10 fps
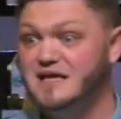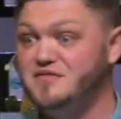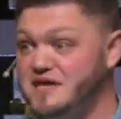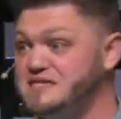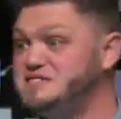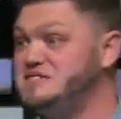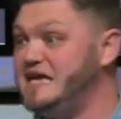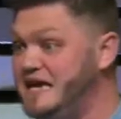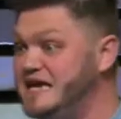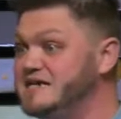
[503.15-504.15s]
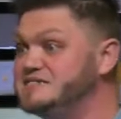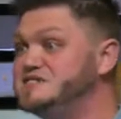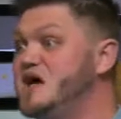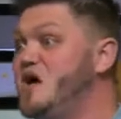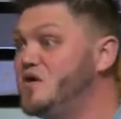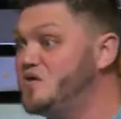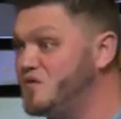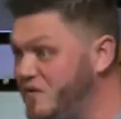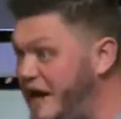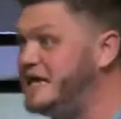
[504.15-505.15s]
this is
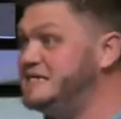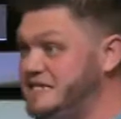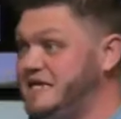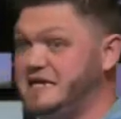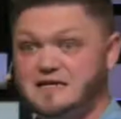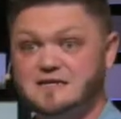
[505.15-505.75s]
crazy.